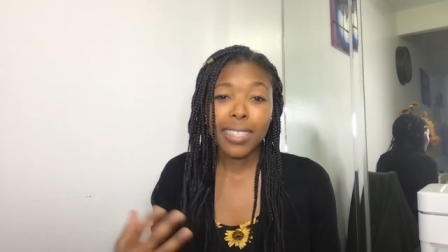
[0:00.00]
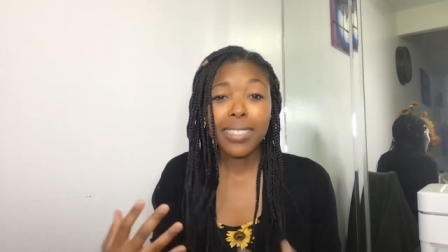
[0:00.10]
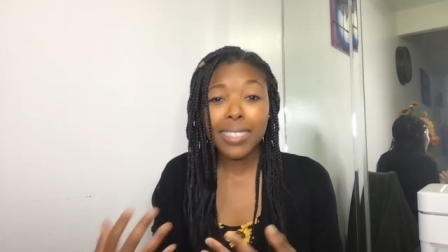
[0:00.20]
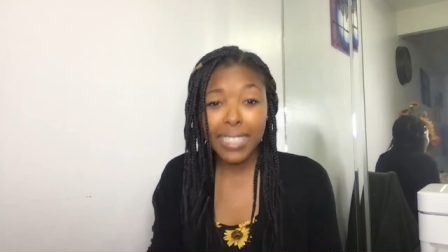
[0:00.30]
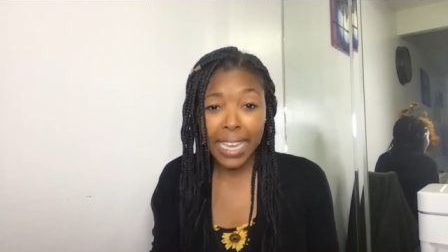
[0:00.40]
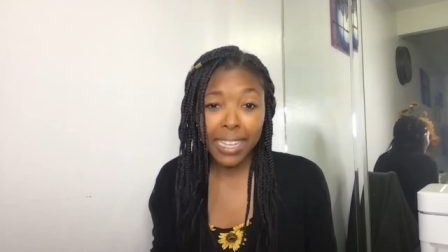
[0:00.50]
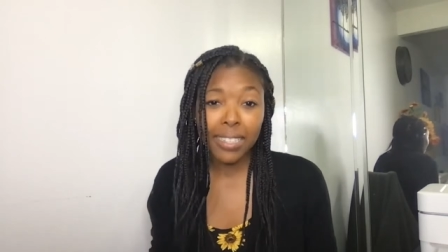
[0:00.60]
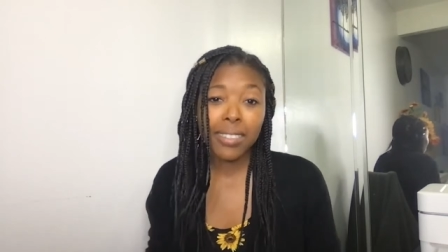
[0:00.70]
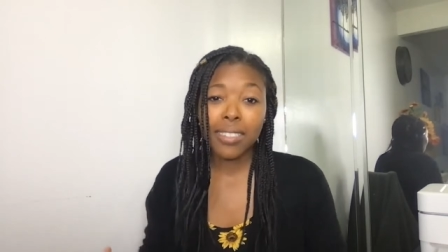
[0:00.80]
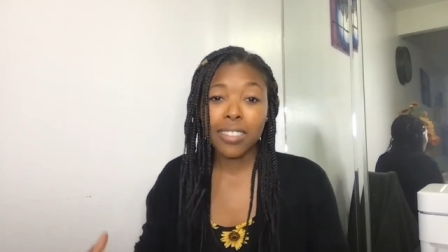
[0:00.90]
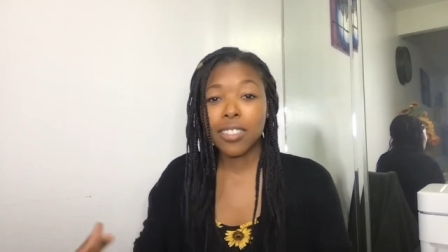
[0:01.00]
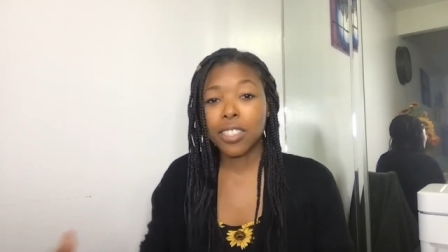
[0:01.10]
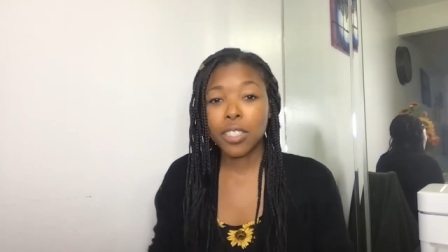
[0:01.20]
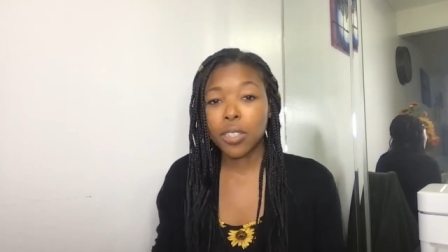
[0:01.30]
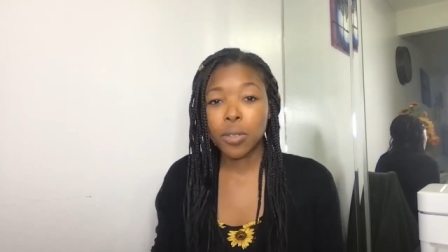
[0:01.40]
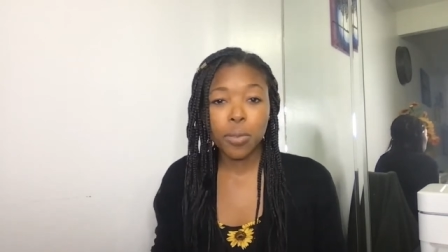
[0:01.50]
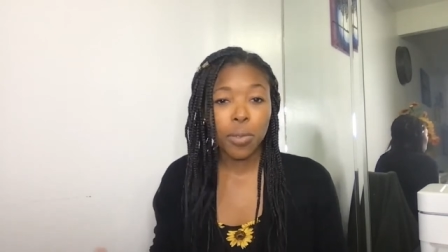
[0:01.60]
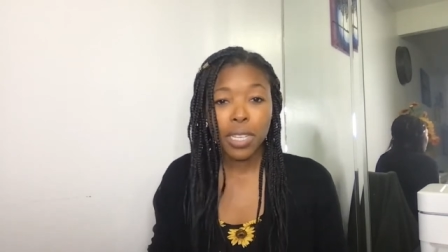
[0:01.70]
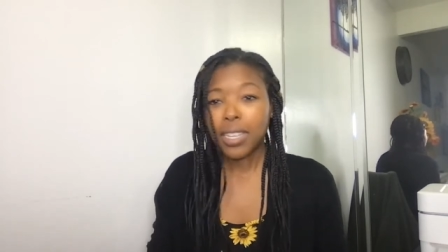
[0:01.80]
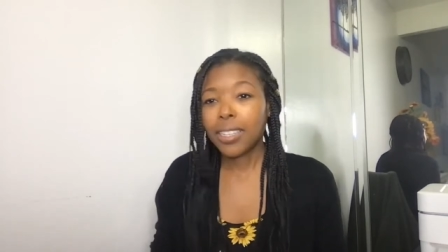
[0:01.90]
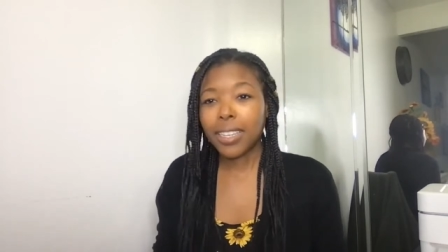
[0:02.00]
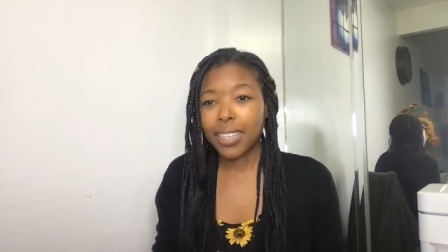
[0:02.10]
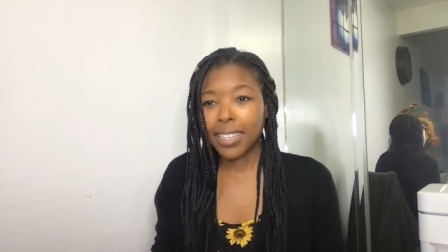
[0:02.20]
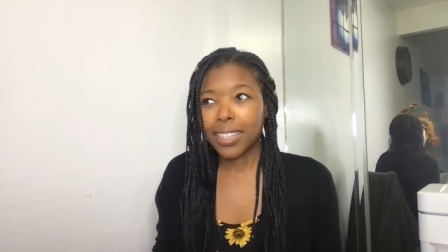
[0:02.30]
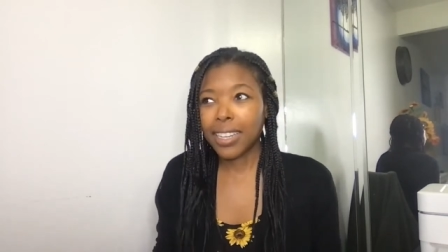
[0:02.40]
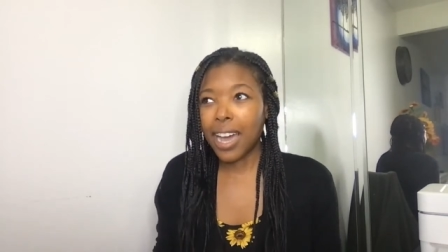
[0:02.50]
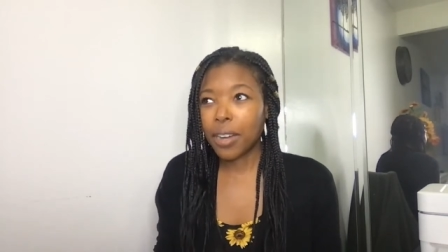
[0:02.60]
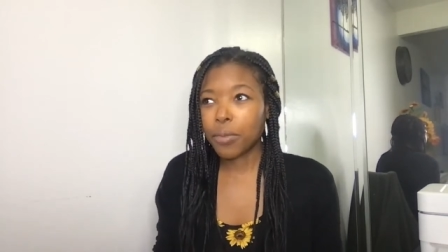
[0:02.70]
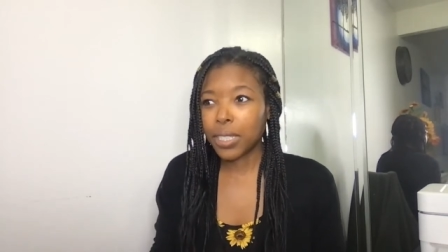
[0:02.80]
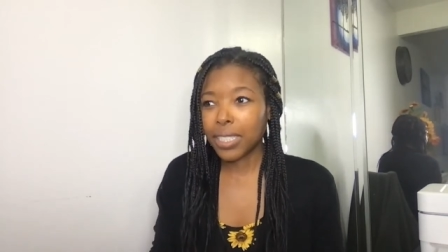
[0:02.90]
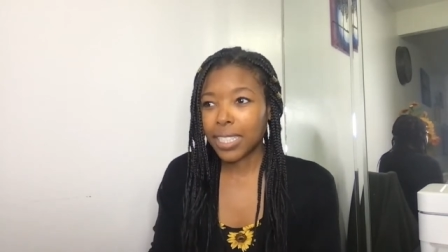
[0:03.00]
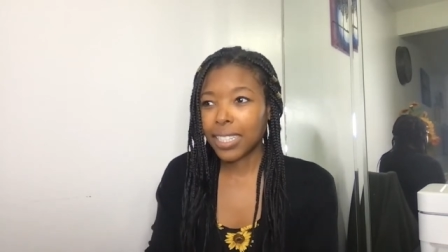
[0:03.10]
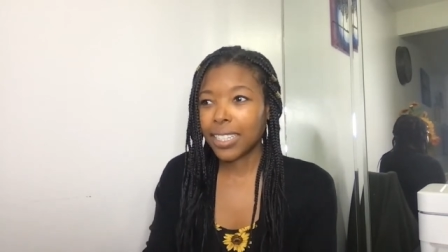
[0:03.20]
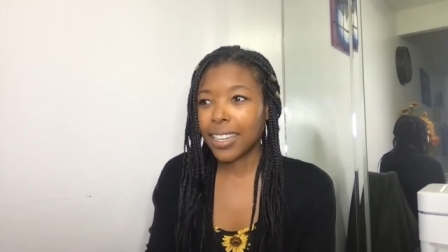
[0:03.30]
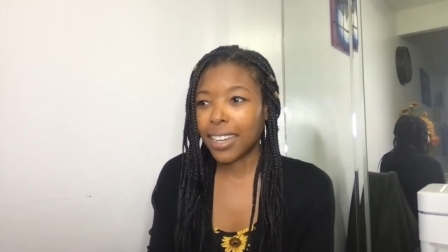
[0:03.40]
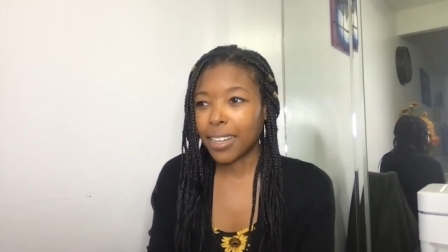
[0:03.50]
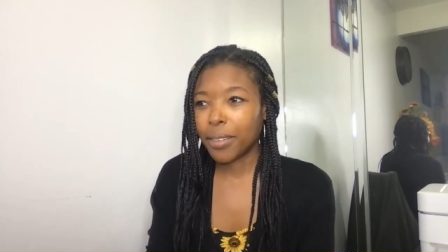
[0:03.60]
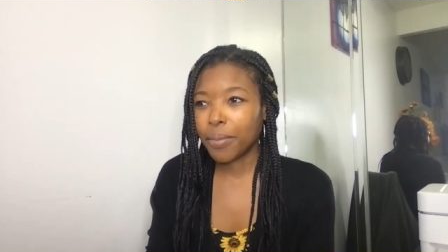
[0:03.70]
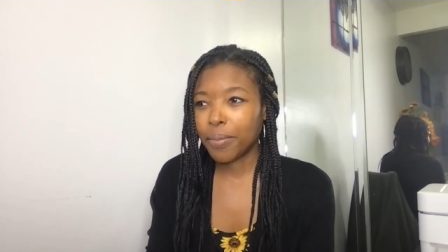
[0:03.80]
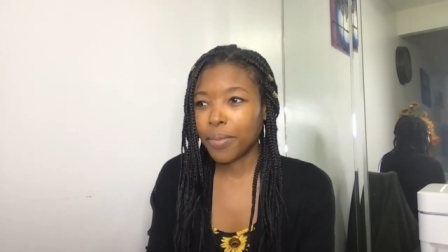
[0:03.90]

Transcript: this scandalous you know like not really uh,